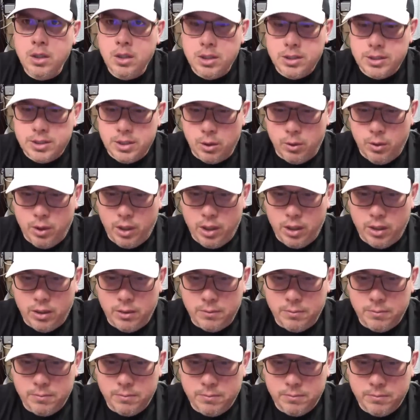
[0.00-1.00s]
So
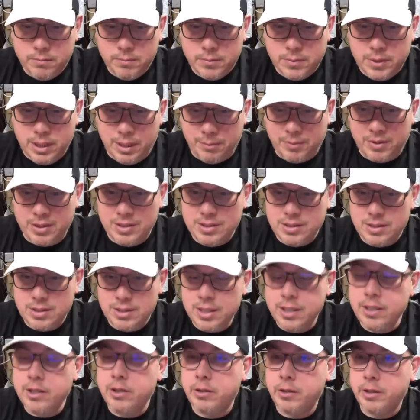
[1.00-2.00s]
I'm
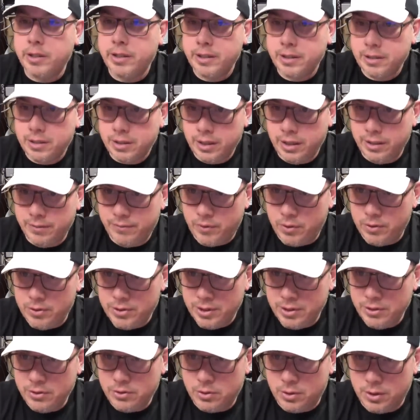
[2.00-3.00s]
considering, if there's
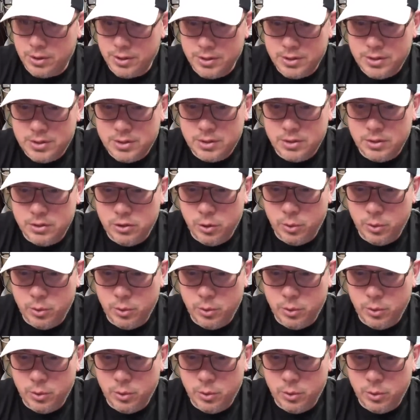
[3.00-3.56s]
interest,